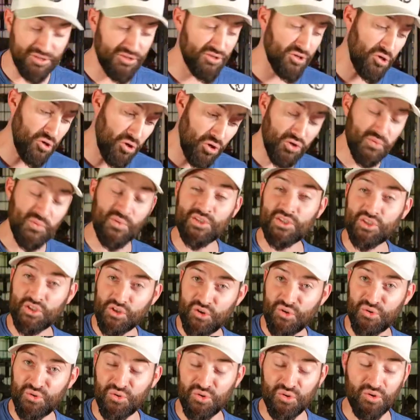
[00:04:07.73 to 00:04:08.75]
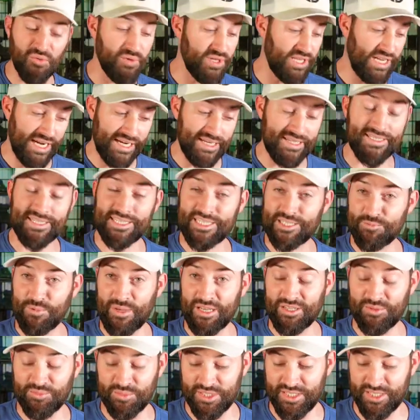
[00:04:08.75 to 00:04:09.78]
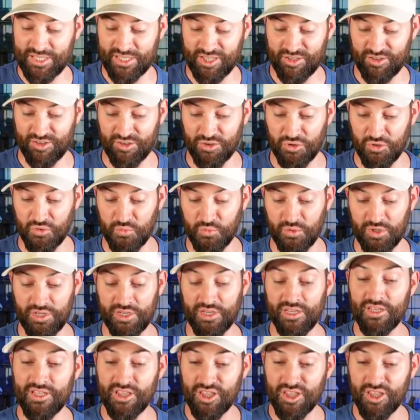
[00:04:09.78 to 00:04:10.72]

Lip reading: The gold one's cool, and I didn't expect them to send the gold one.